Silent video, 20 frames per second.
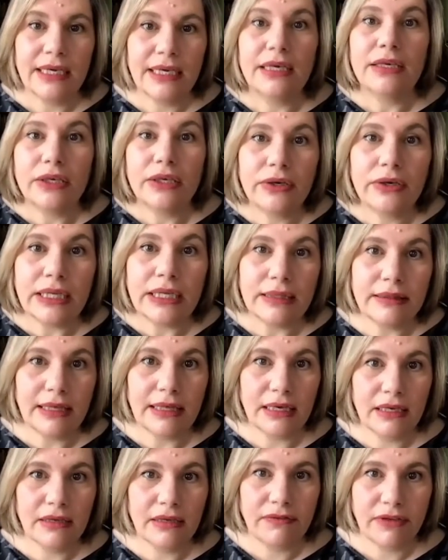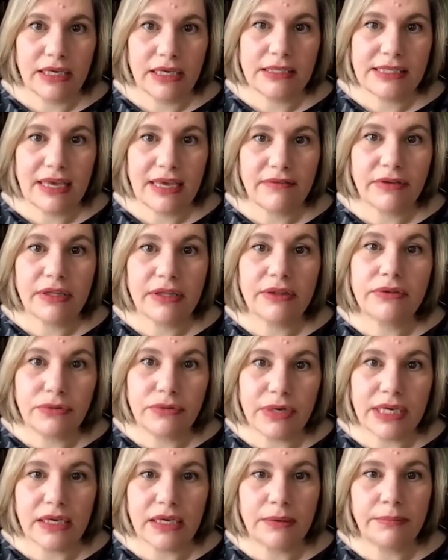you can think of it as having three
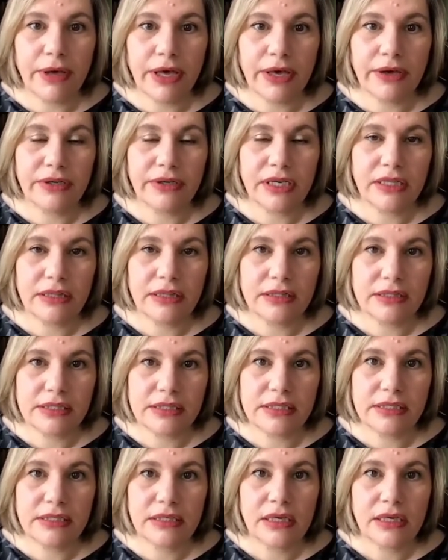components.